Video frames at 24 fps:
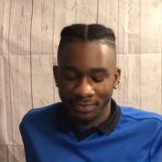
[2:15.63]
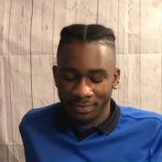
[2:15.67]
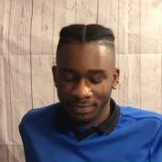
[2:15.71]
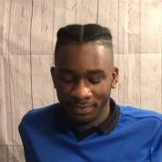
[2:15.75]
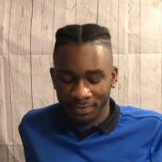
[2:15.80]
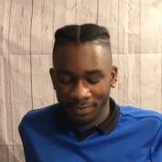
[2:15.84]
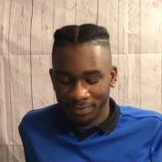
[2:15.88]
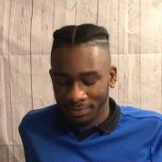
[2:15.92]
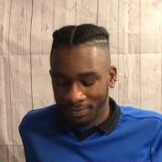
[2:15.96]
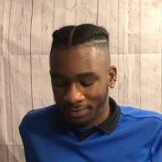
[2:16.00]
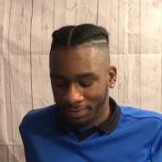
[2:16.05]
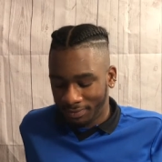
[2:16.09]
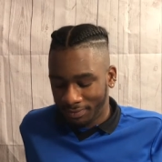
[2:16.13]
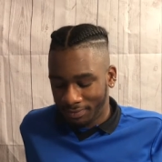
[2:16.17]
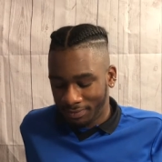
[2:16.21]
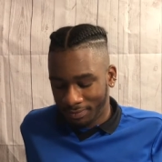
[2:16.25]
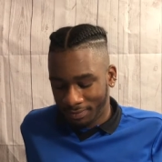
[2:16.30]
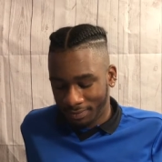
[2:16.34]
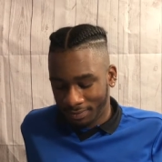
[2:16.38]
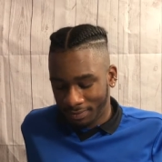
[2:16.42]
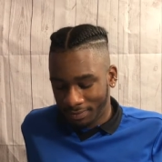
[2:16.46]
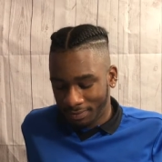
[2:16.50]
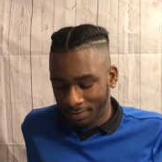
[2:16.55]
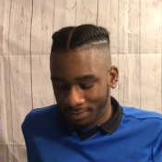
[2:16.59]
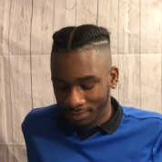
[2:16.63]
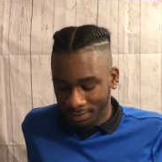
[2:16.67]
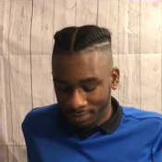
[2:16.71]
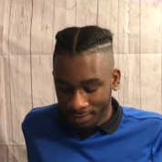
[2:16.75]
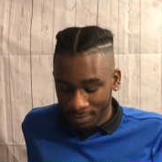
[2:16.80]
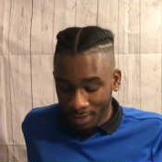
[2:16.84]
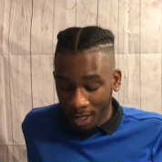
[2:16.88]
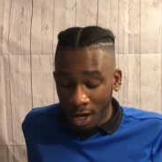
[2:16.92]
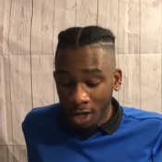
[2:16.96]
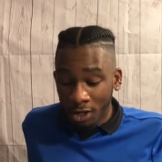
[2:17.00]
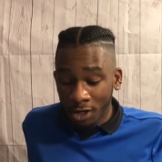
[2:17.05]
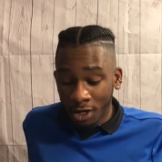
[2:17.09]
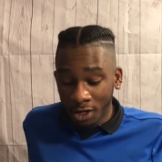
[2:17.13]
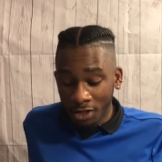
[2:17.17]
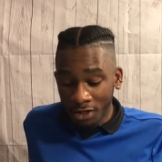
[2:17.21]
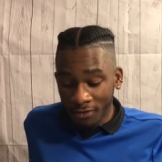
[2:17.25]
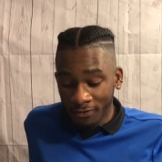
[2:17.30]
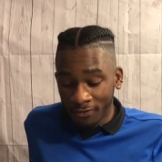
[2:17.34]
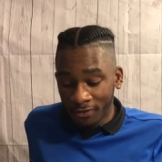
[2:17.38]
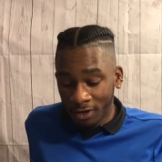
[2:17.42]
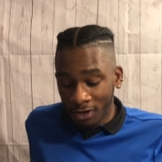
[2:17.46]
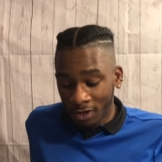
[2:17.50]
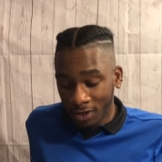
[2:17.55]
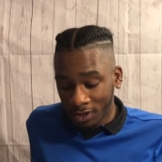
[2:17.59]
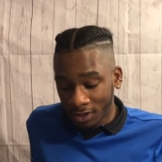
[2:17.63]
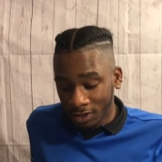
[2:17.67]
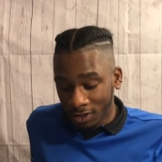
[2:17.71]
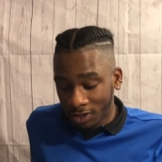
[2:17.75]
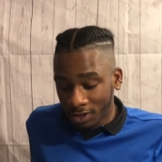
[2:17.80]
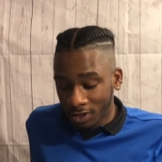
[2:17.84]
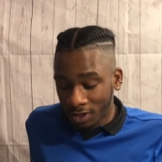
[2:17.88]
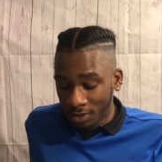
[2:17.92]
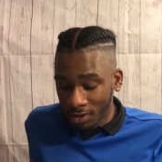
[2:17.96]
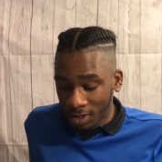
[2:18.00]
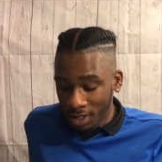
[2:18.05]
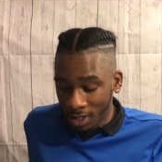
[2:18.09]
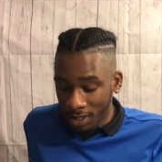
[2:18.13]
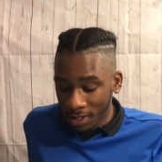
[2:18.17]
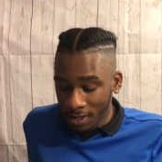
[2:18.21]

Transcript: Uh, another verse.